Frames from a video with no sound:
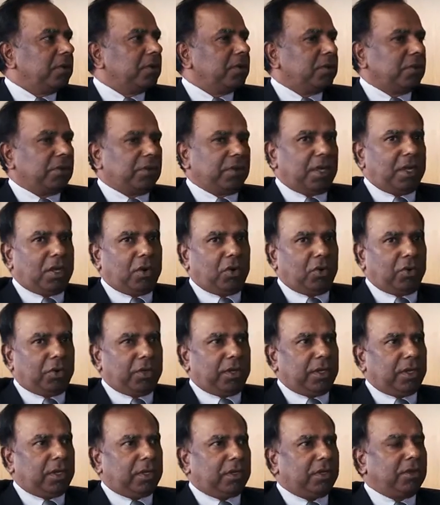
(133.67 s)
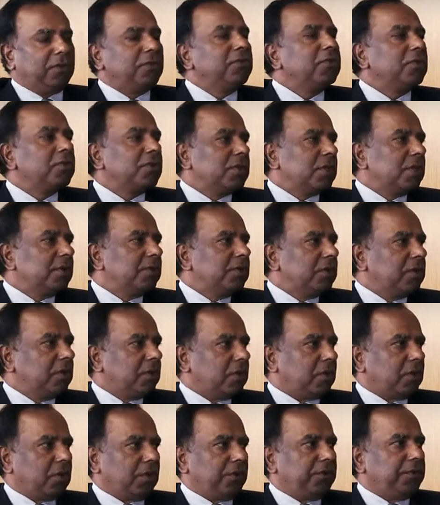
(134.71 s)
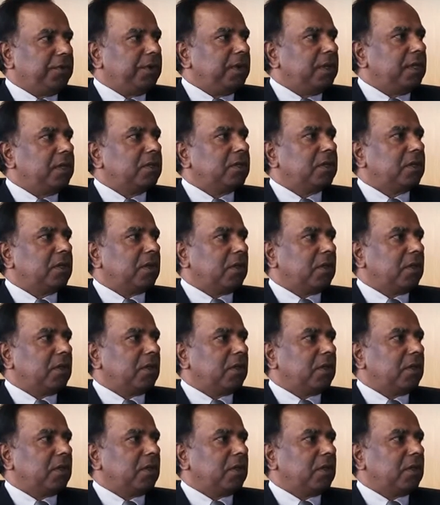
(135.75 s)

So they are looking at the future with confidence